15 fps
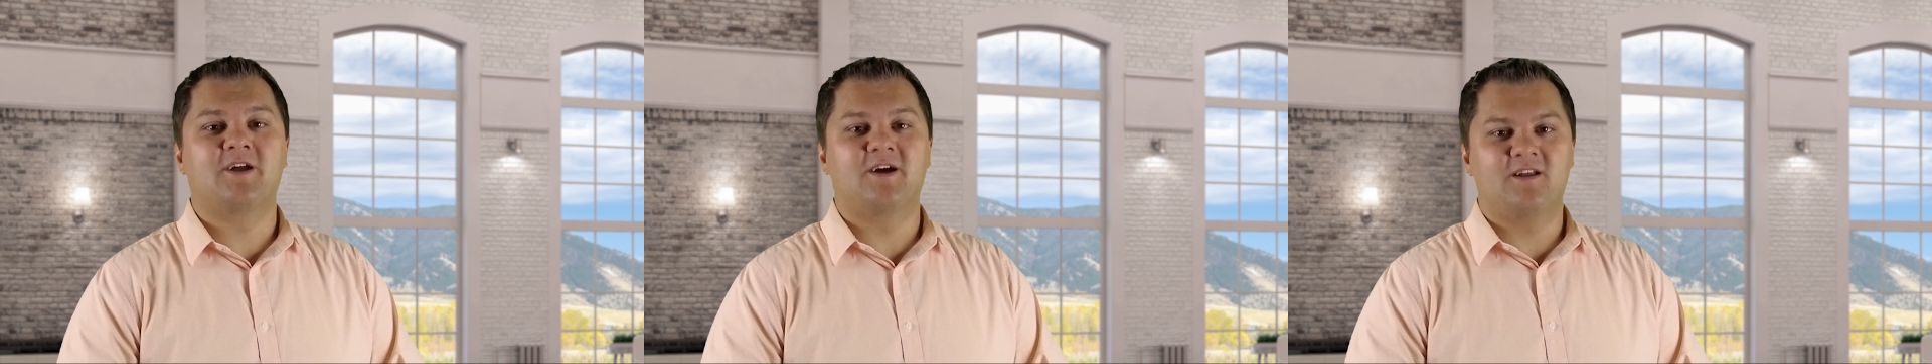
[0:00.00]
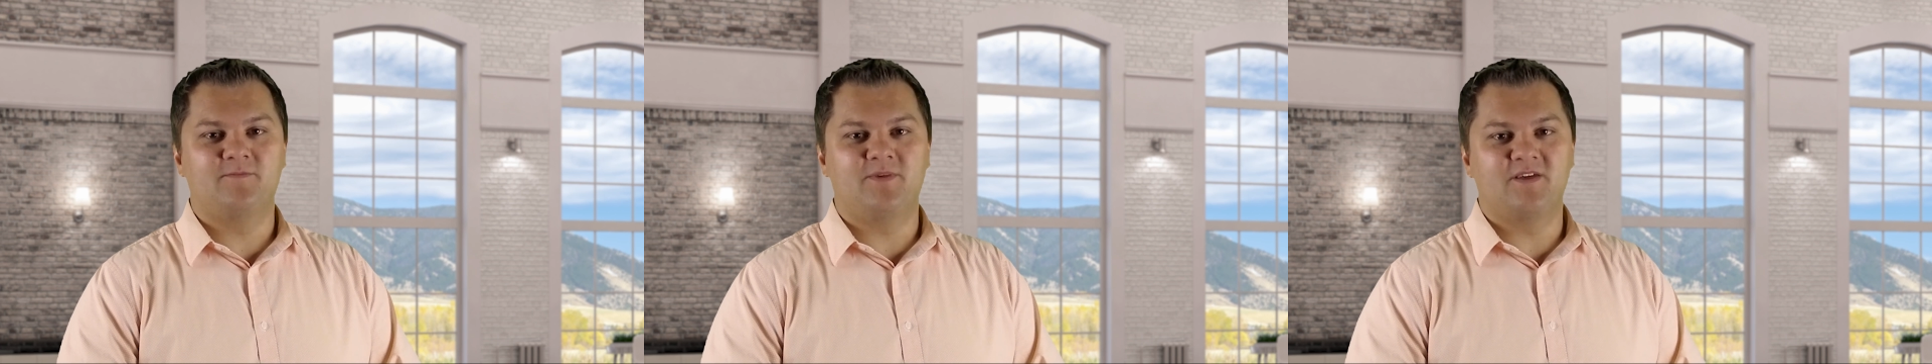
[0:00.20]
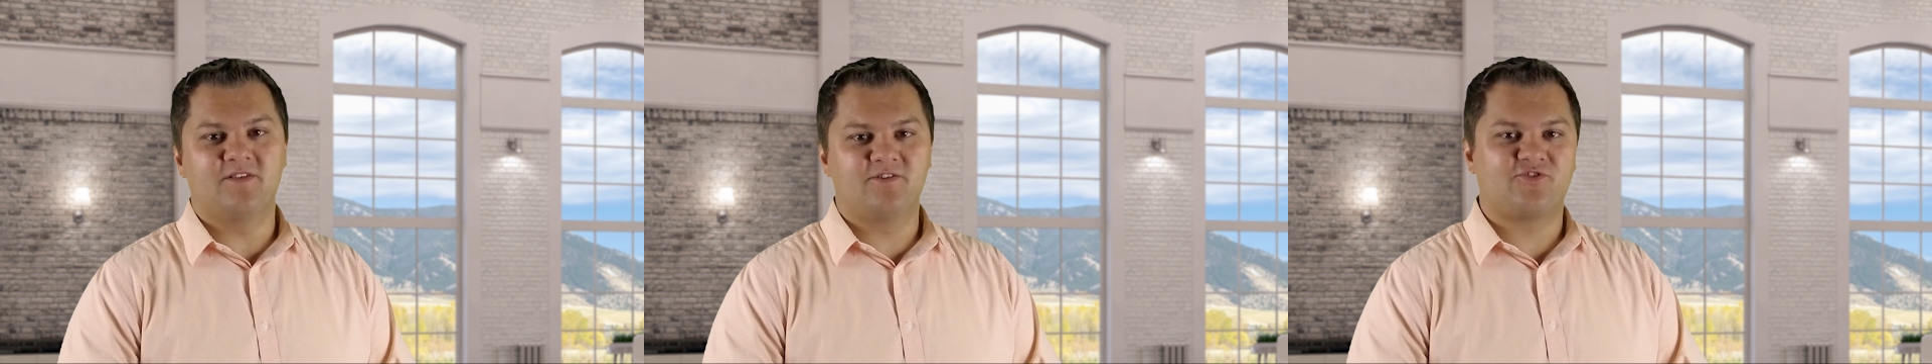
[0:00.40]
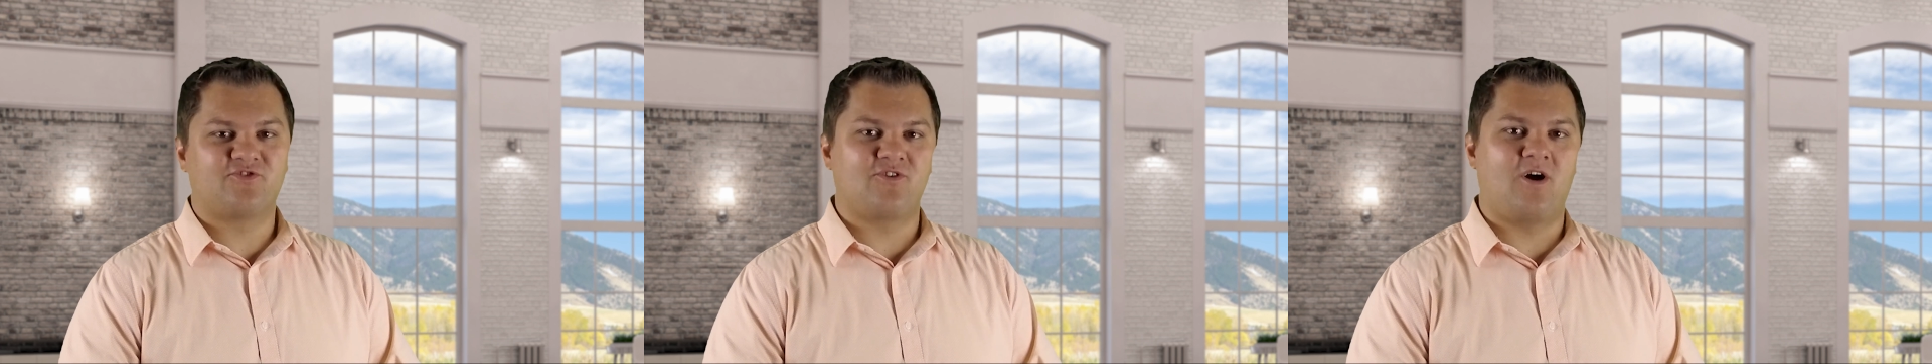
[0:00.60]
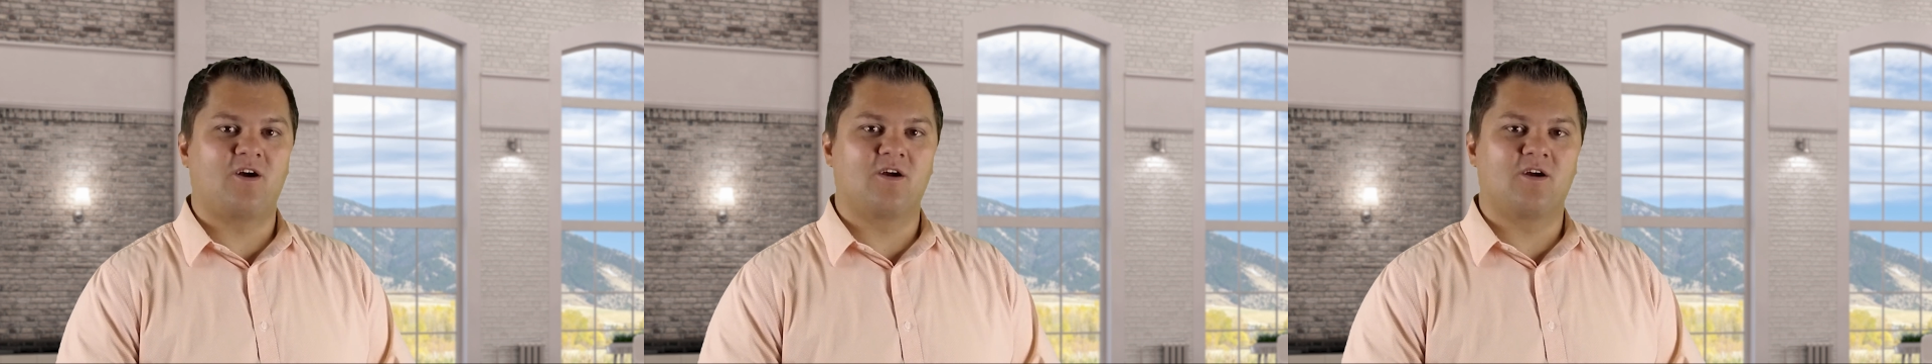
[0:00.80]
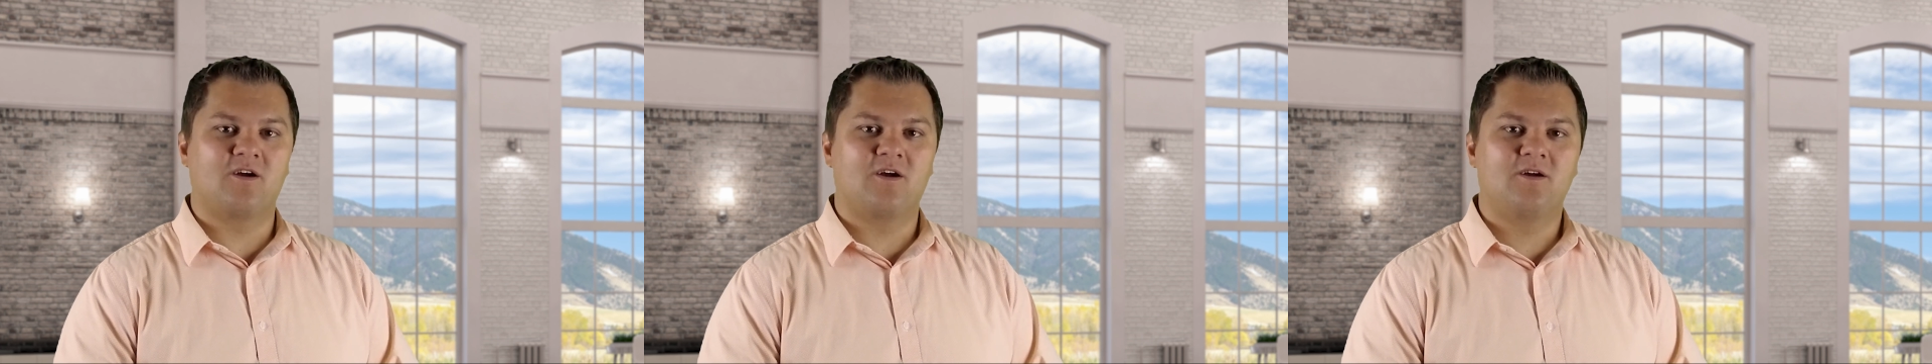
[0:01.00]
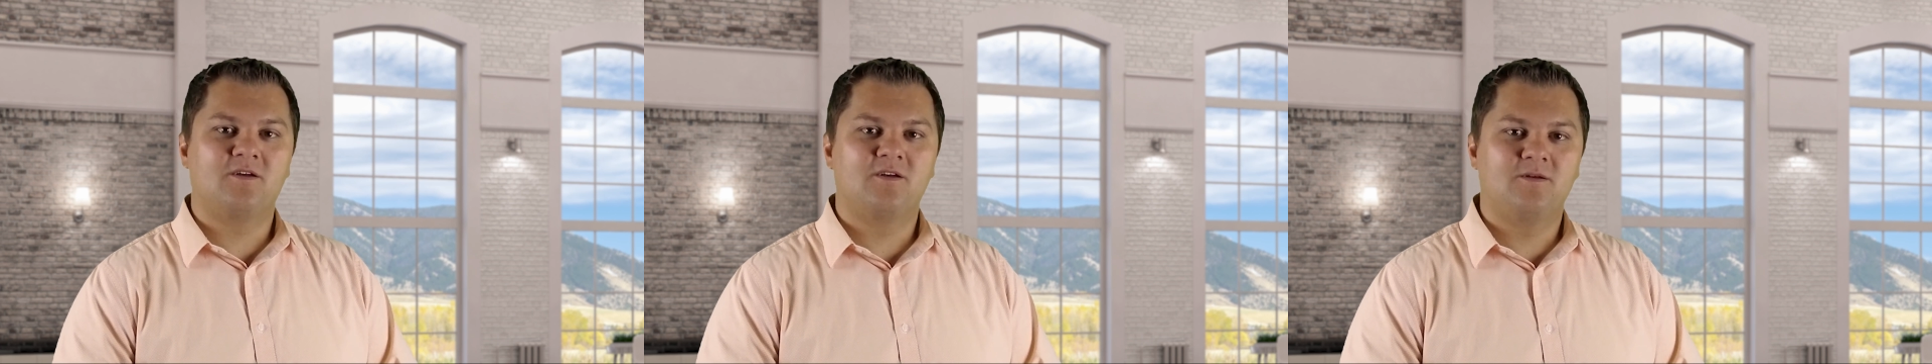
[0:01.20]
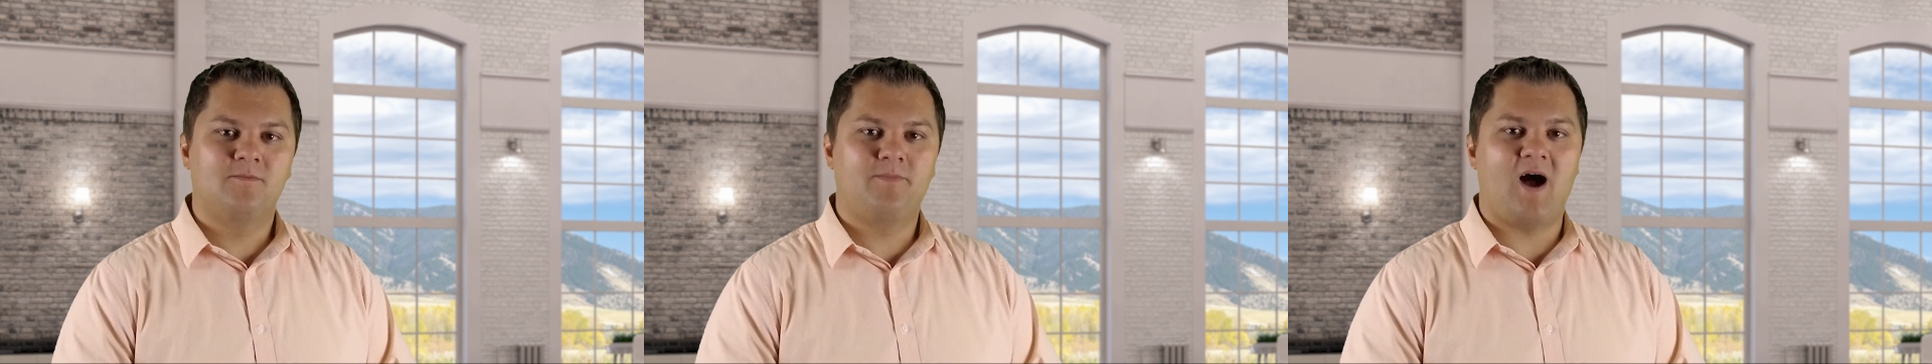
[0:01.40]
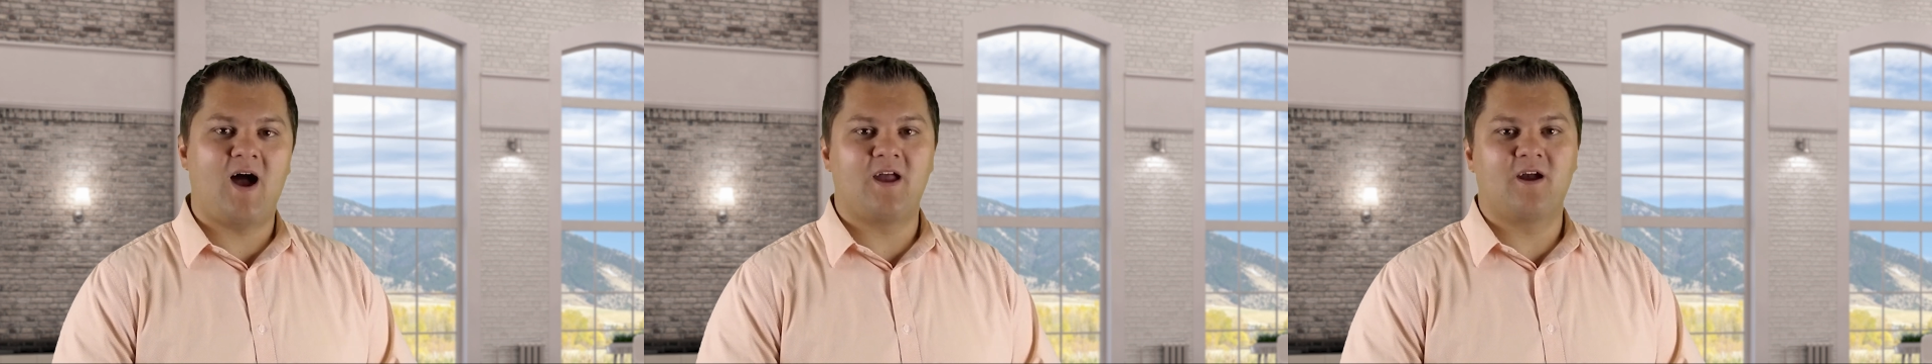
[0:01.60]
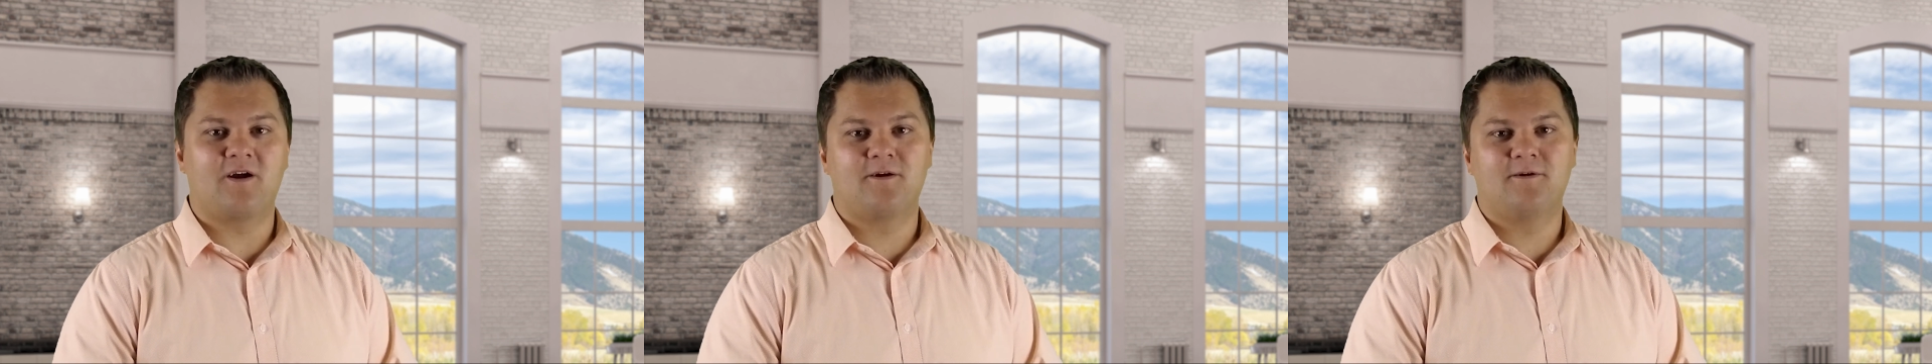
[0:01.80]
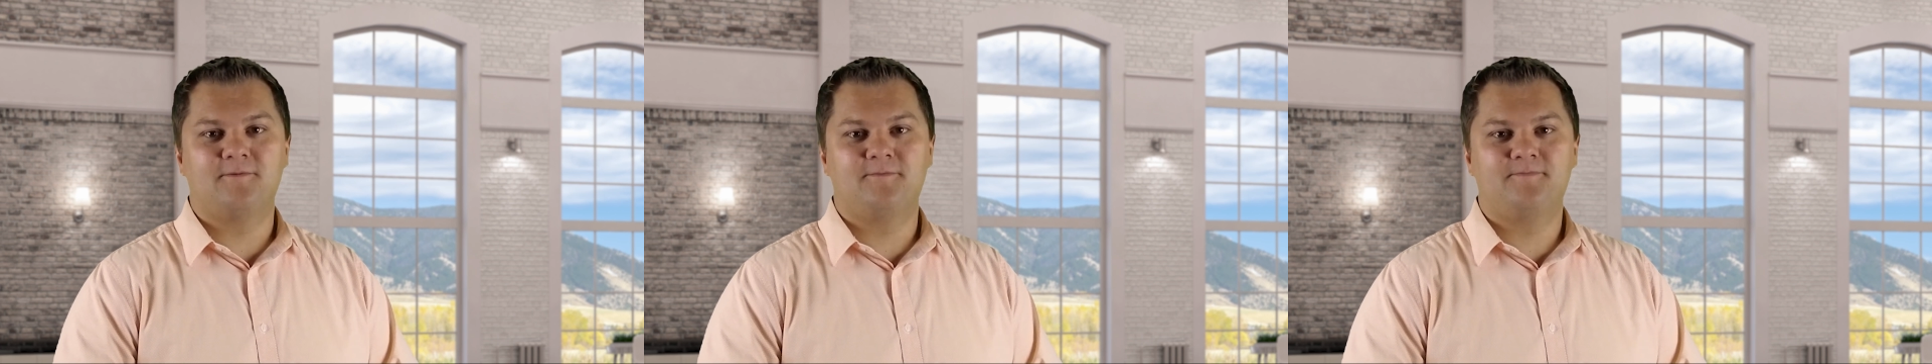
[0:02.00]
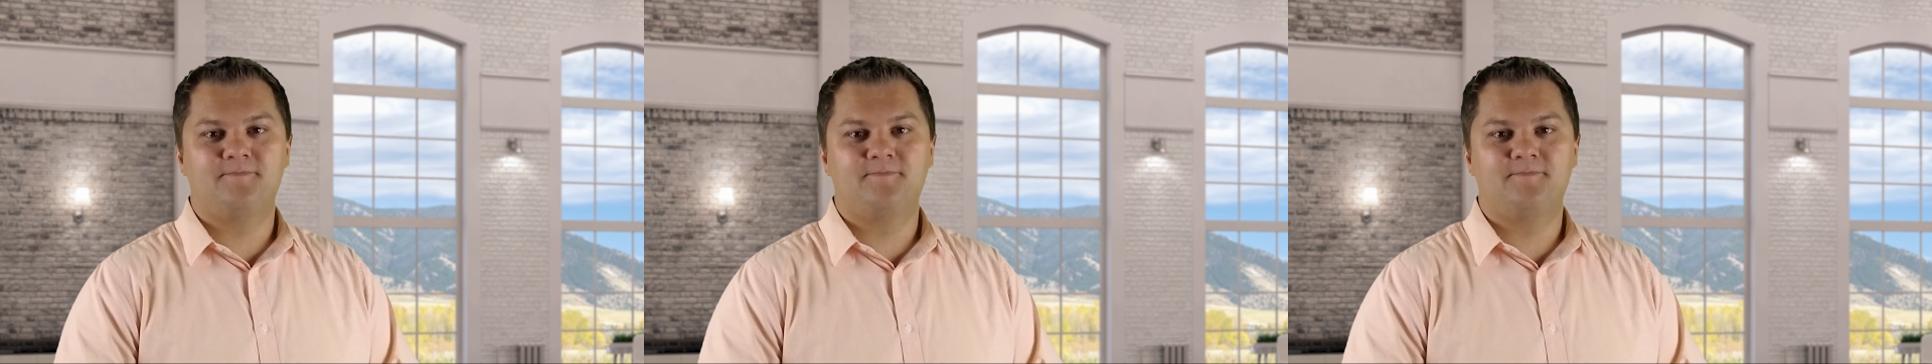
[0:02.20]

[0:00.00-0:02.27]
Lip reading: going to be the stronger buyer.